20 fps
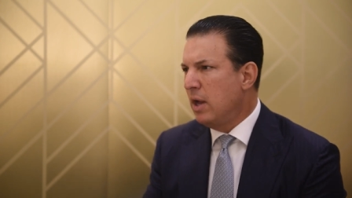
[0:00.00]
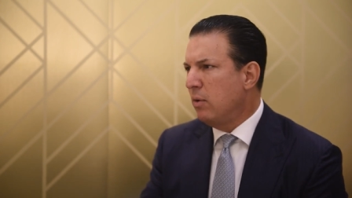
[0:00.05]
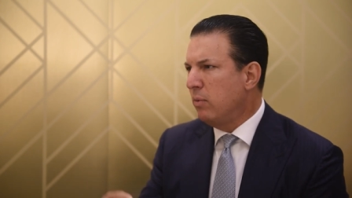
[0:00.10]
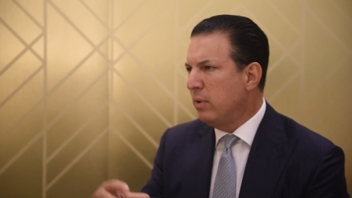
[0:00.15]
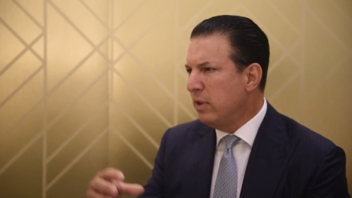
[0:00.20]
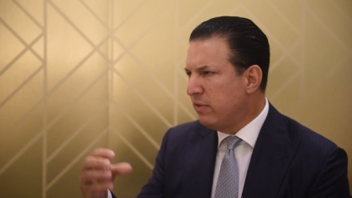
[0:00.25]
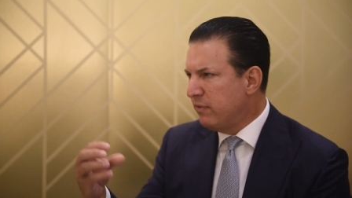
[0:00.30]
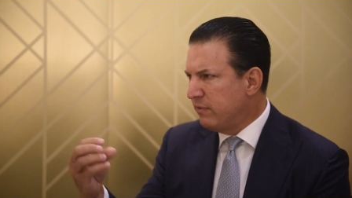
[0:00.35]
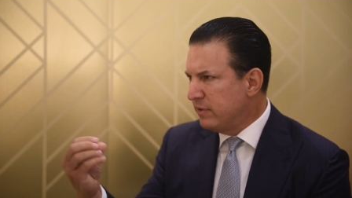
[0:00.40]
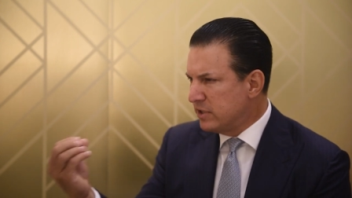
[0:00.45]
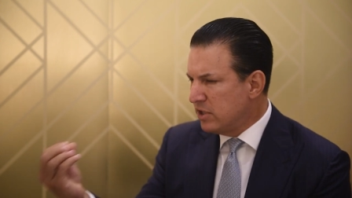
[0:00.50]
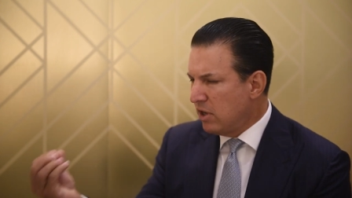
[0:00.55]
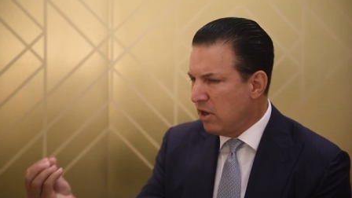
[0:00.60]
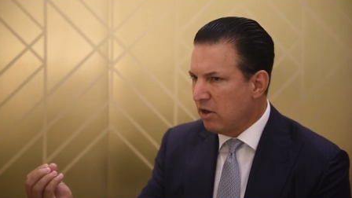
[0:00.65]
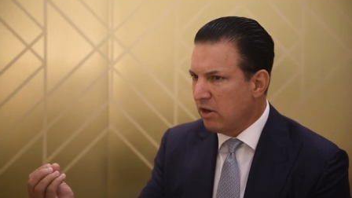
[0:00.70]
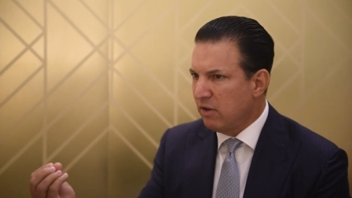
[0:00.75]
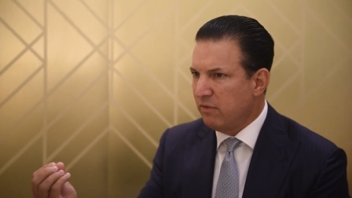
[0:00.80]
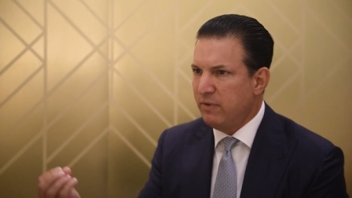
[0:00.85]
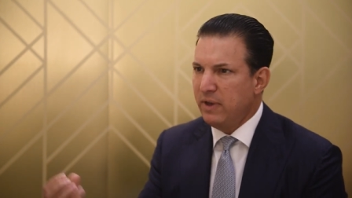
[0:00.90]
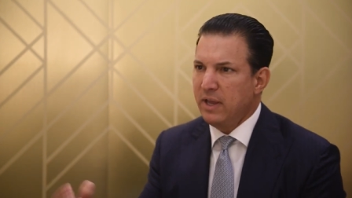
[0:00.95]
with
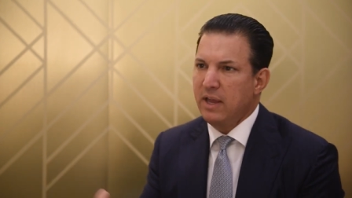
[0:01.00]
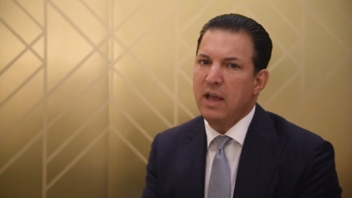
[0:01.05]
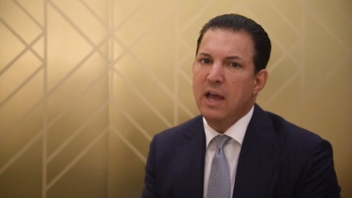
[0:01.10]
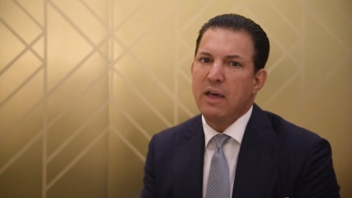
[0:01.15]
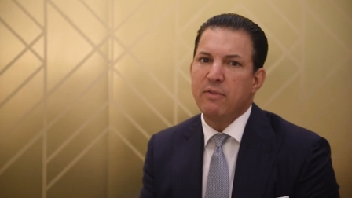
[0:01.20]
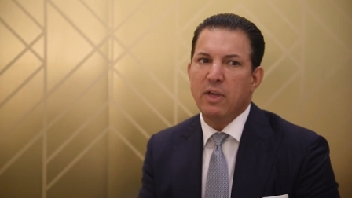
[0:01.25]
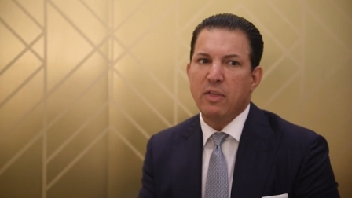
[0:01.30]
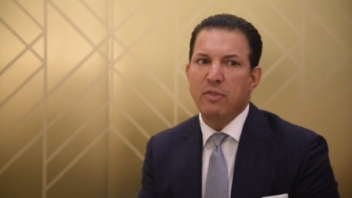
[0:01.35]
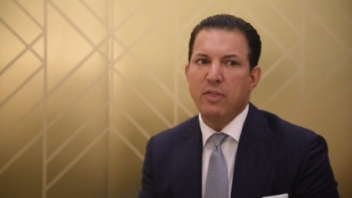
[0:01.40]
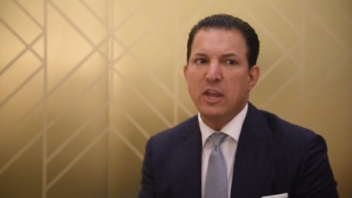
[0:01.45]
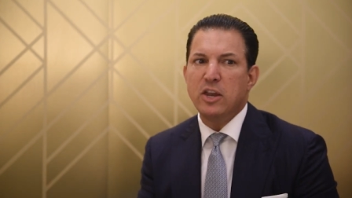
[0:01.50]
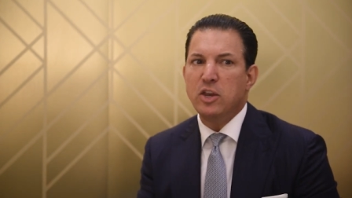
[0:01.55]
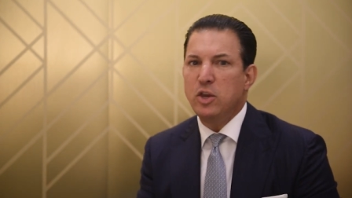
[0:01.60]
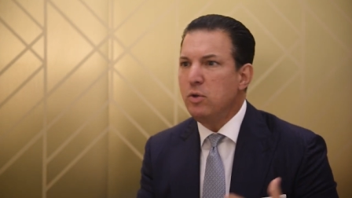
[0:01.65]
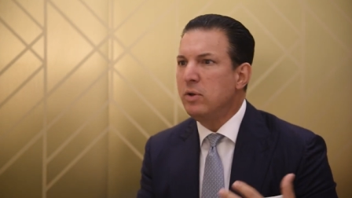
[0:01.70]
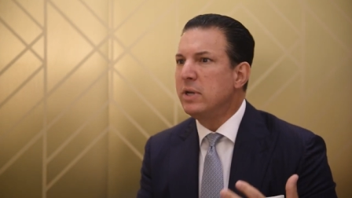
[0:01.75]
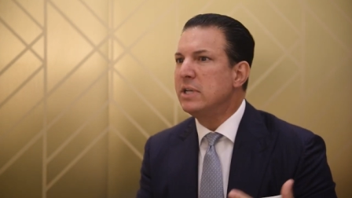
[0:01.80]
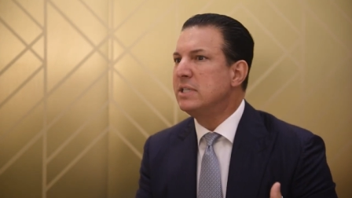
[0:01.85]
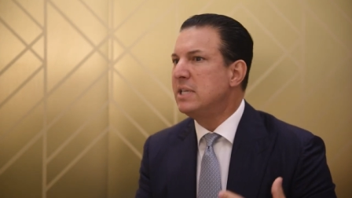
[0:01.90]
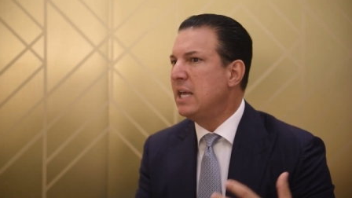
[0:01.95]
photography, that then you
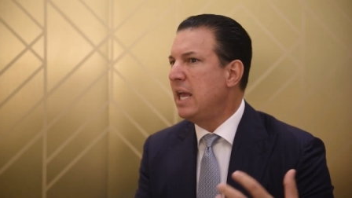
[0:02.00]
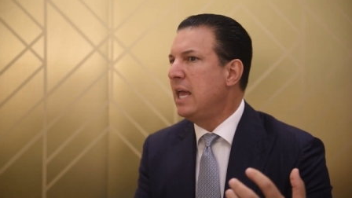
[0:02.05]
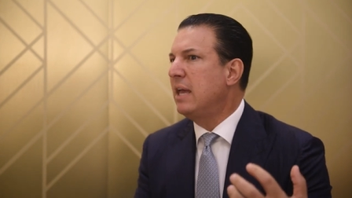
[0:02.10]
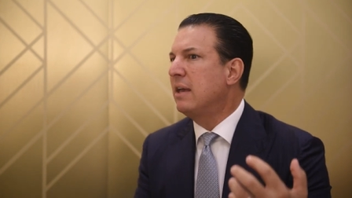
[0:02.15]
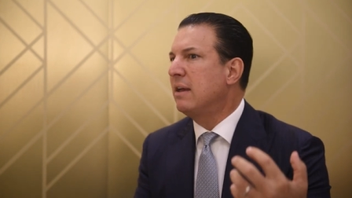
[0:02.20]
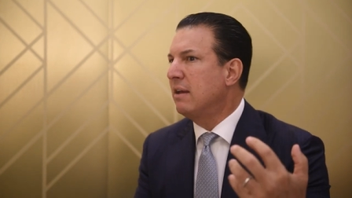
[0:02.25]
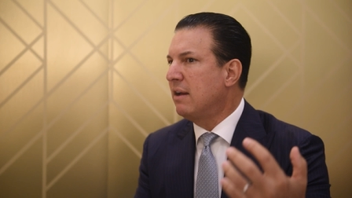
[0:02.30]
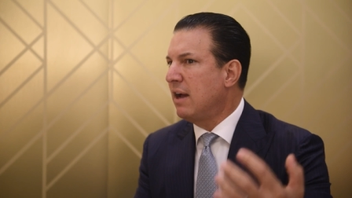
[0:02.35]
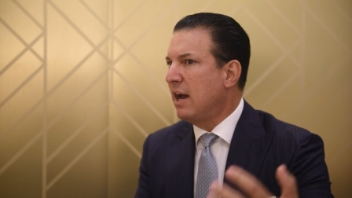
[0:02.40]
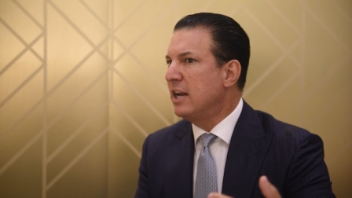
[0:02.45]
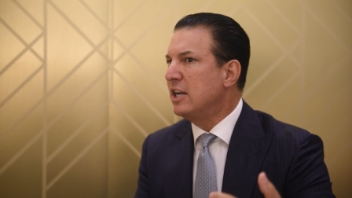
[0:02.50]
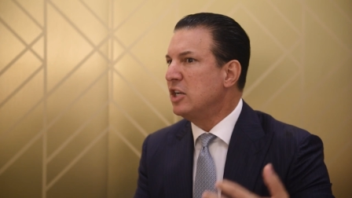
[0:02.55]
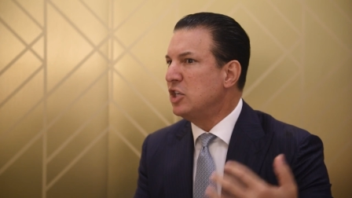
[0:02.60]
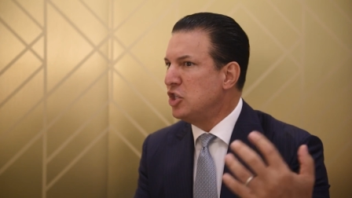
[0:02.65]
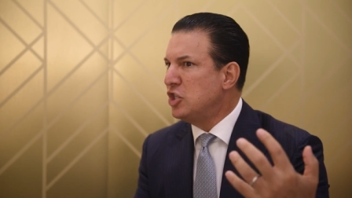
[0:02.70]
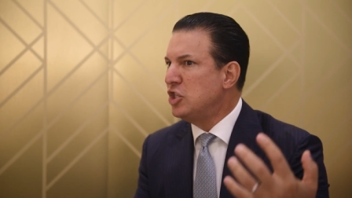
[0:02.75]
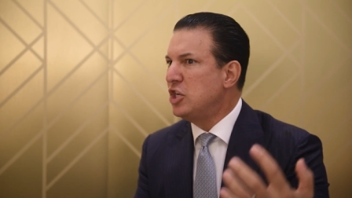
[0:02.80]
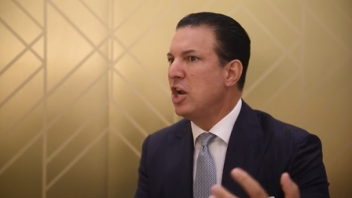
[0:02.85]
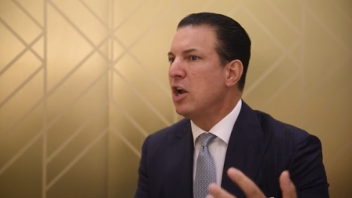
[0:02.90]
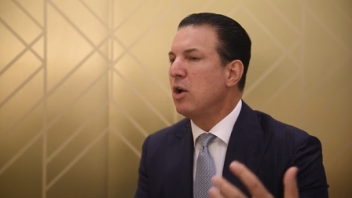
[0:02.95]
can take and kind of
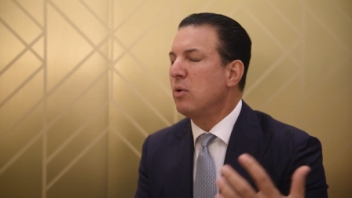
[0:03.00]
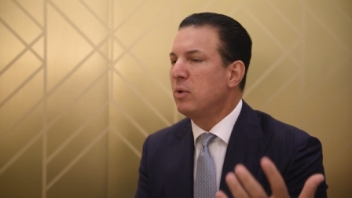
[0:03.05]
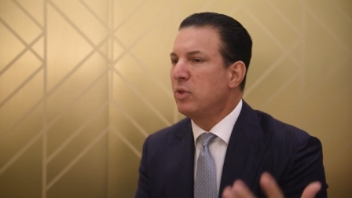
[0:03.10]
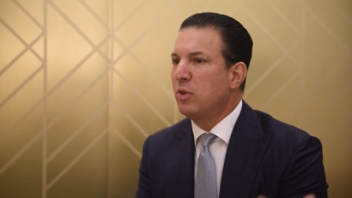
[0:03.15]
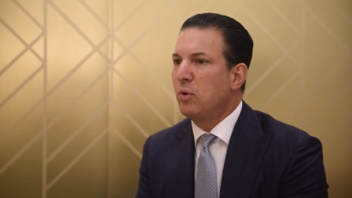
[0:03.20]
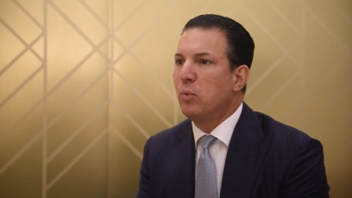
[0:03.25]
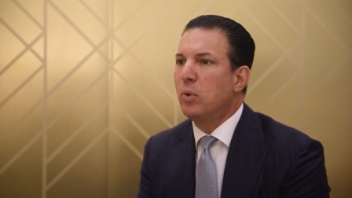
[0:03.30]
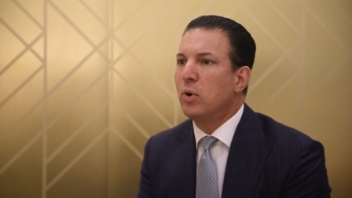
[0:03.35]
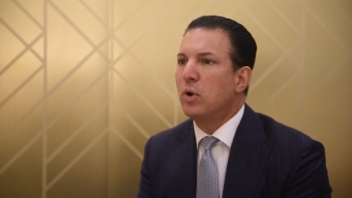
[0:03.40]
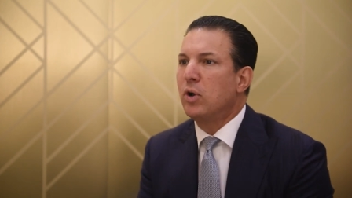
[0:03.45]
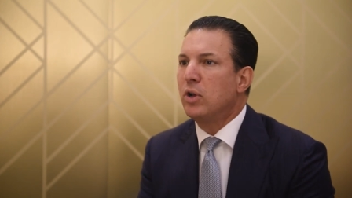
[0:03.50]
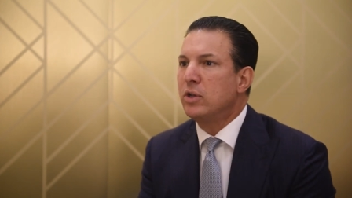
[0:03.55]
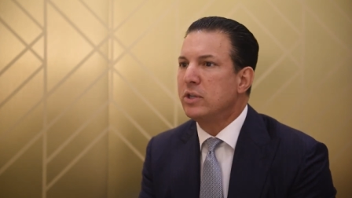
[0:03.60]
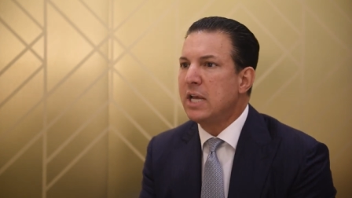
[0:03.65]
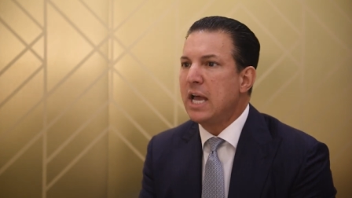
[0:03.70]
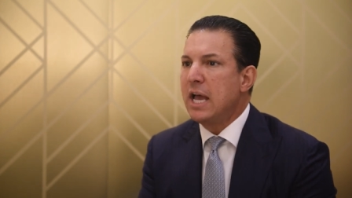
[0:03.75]
share with the world.